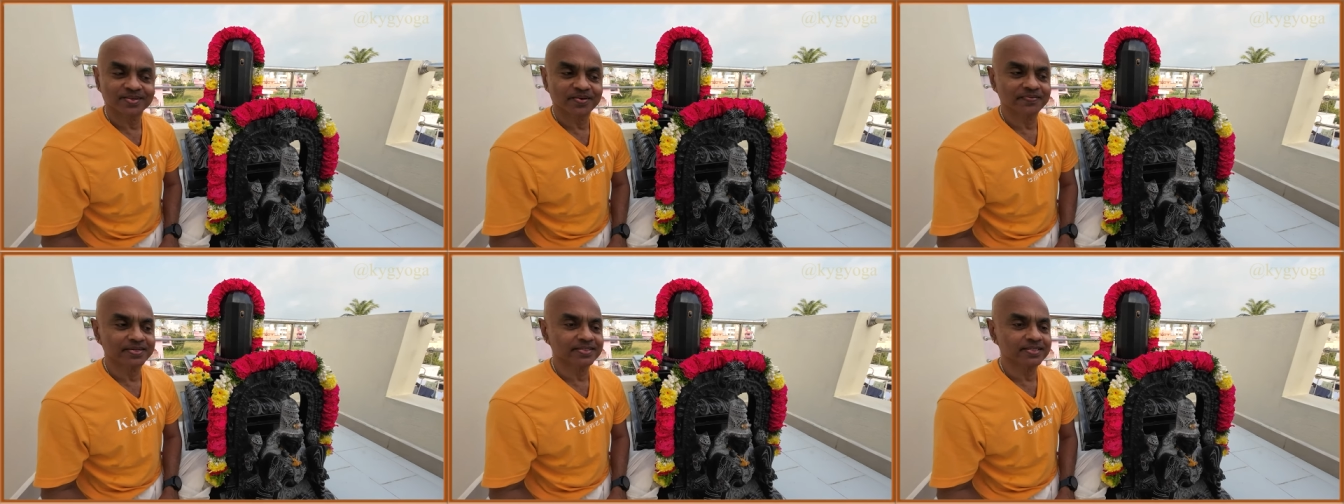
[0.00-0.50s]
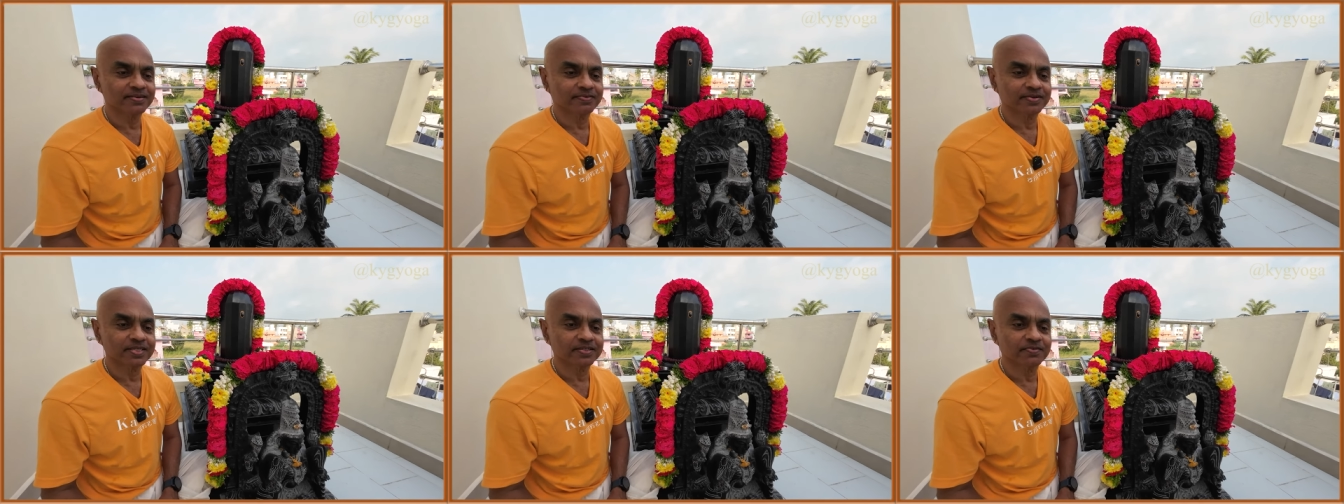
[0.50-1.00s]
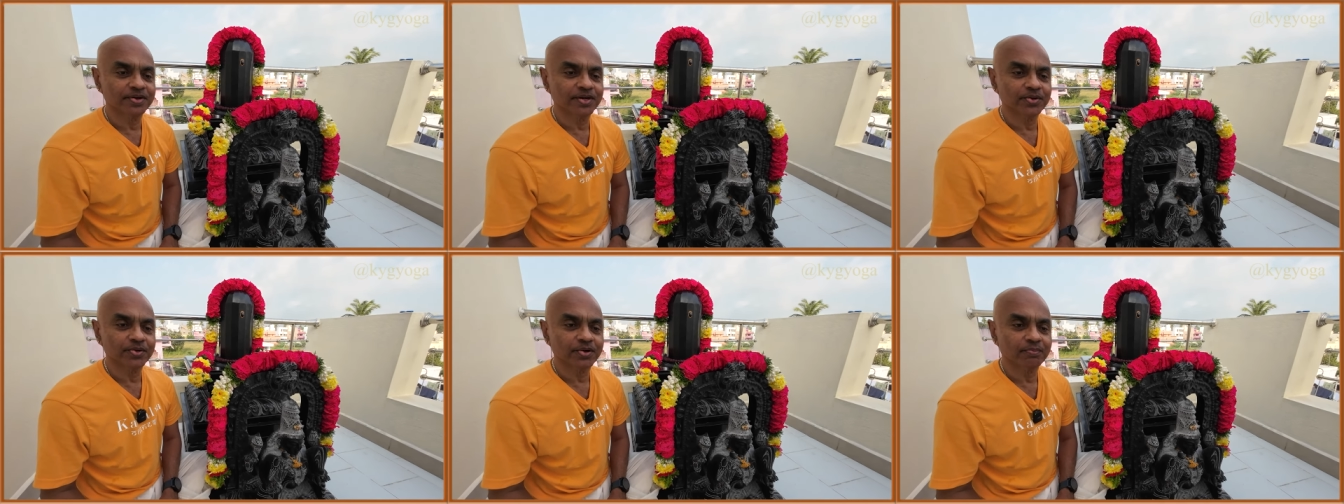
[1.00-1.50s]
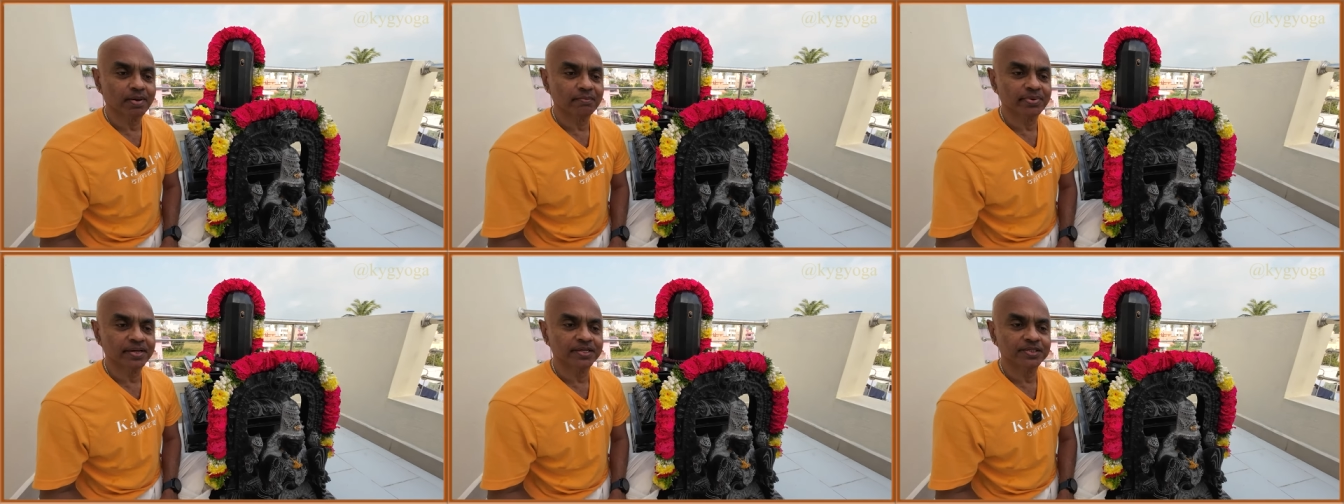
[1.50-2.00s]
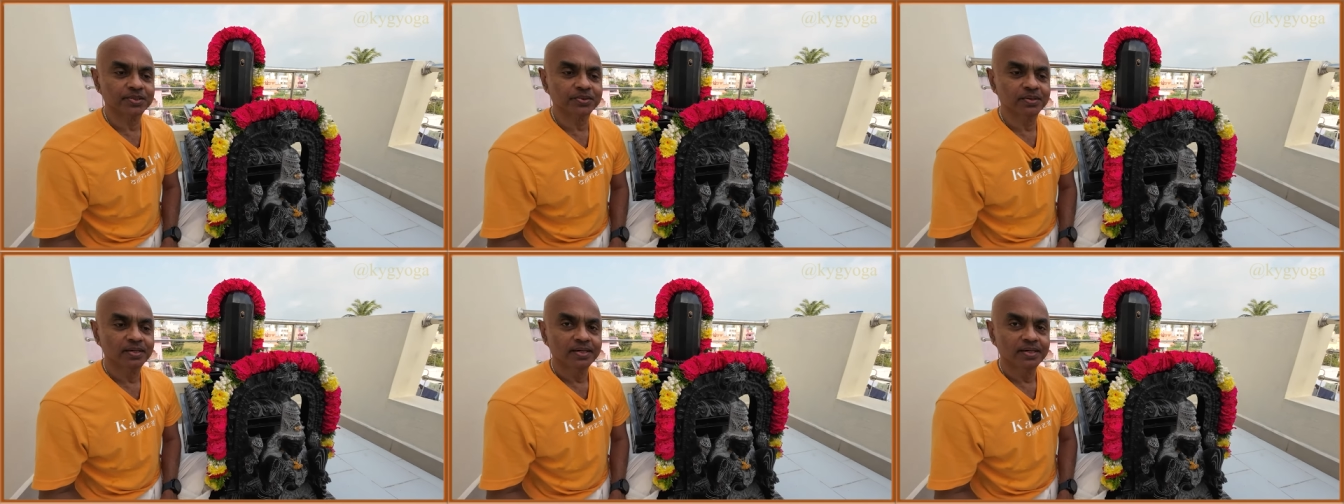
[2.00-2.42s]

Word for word: So if this is the first video you're bumping into,